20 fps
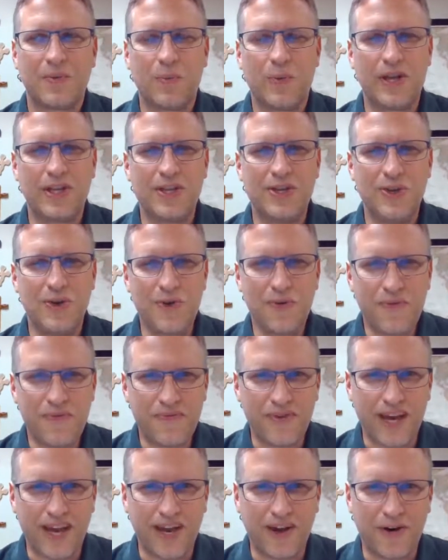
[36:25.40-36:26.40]
when you
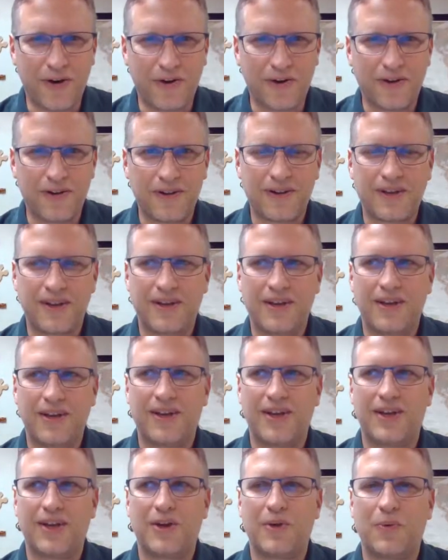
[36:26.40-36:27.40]
fail,
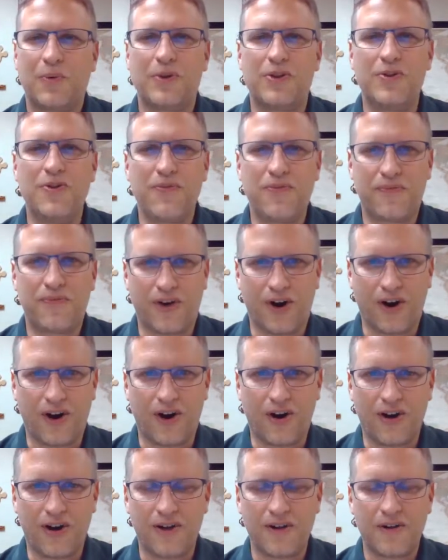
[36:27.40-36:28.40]
when you
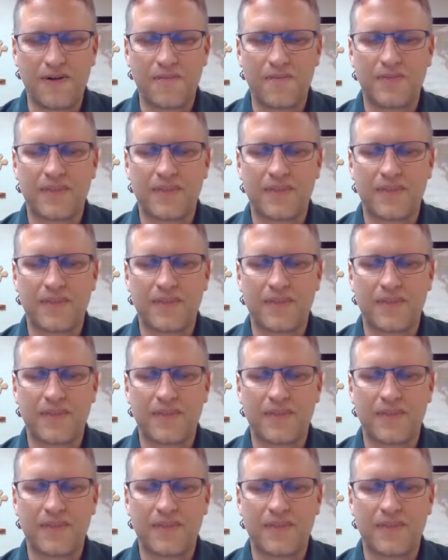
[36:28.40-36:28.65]
fall,